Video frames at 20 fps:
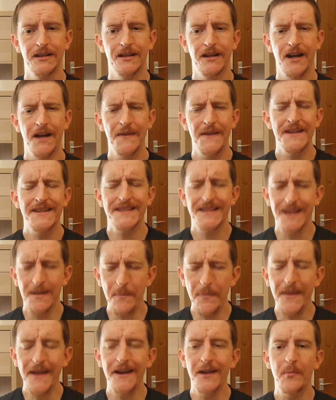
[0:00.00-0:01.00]
And there's
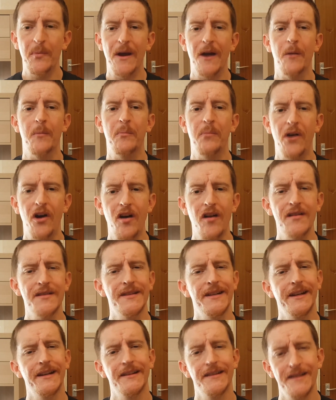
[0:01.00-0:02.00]
something about
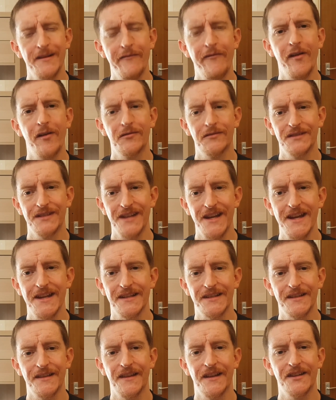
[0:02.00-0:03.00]
passing a difficult
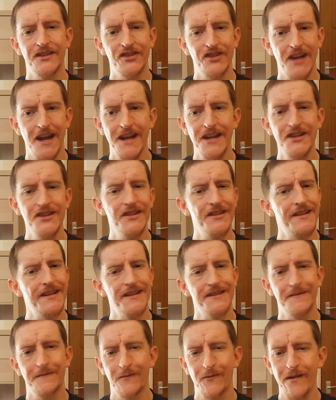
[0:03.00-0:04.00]
test that changes
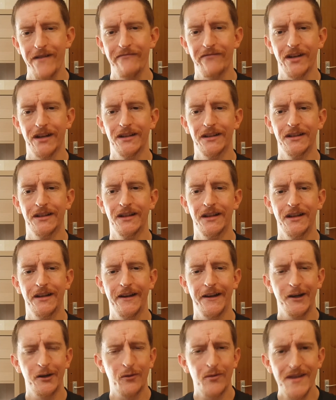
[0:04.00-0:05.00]
us forever,
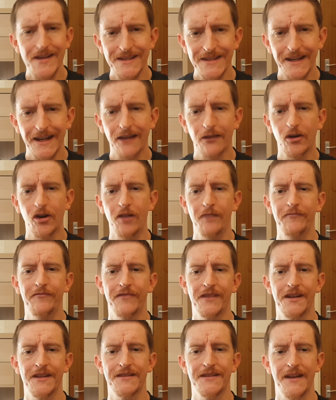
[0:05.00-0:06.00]
increasing our
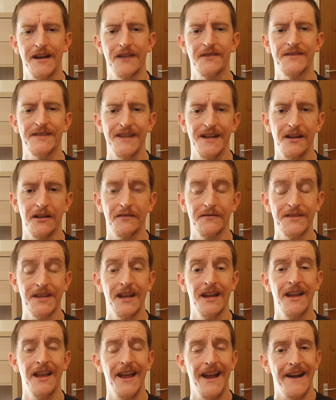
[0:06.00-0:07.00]
confidence in ourselves
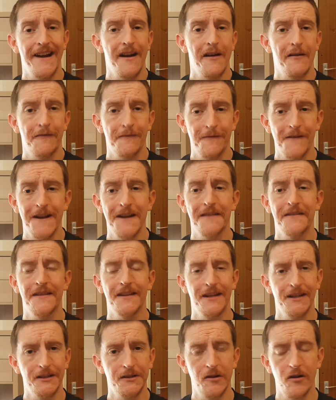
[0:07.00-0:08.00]
and our faith
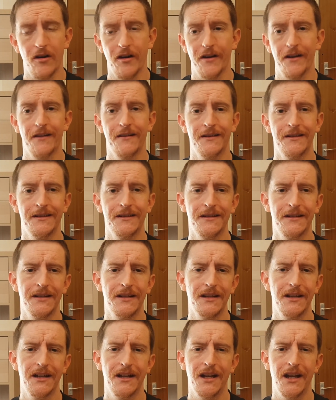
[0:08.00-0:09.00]
in God.
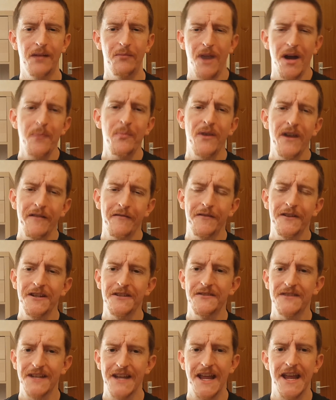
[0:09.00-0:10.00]
And my prayer for you
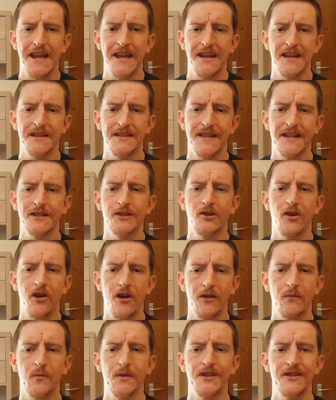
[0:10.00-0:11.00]
today is that
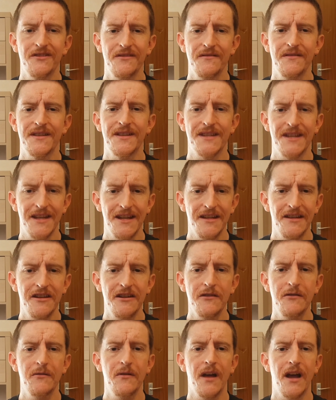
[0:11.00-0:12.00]
God would do this in
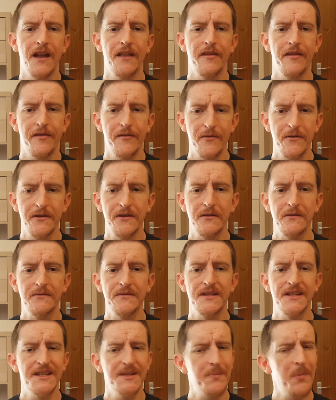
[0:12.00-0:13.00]
you and through you,
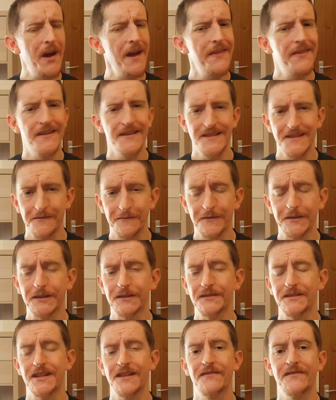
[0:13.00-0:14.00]
despite the
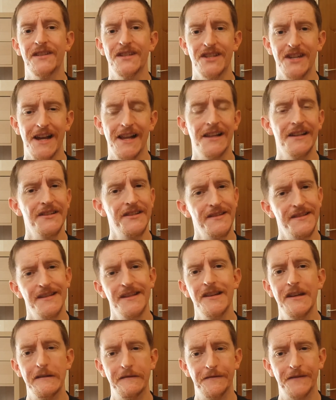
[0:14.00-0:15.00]
difficulty of the challenges that
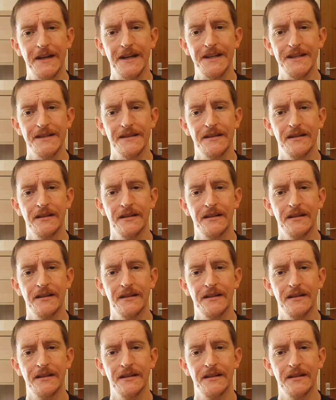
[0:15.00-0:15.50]
you face.